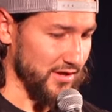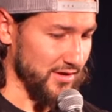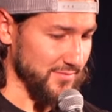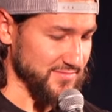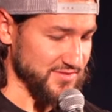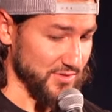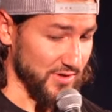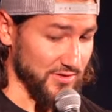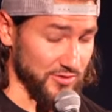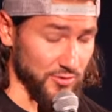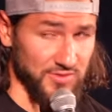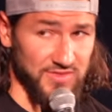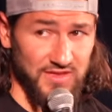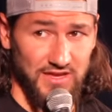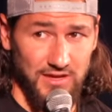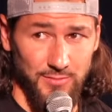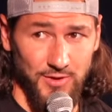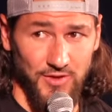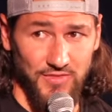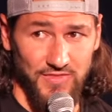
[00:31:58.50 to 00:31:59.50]
So I do
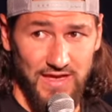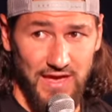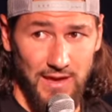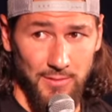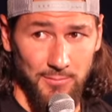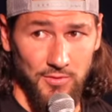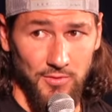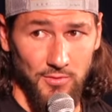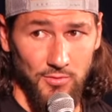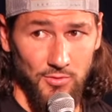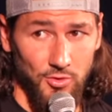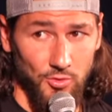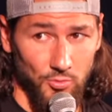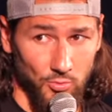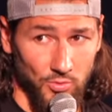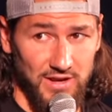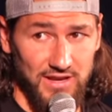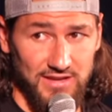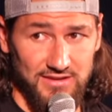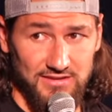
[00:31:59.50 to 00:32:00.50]
think about that. But
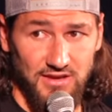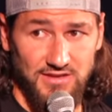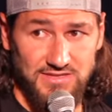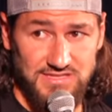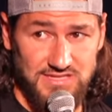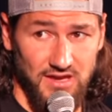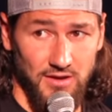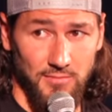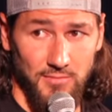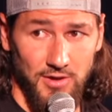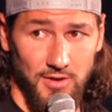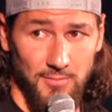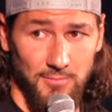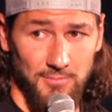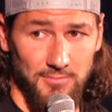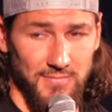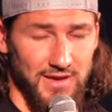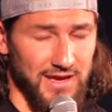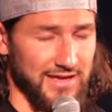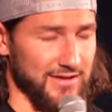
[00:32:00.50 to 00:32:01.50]
when it does come
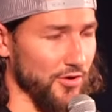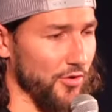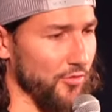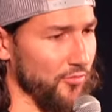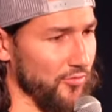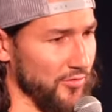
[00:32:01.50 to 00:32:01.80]
up, I don't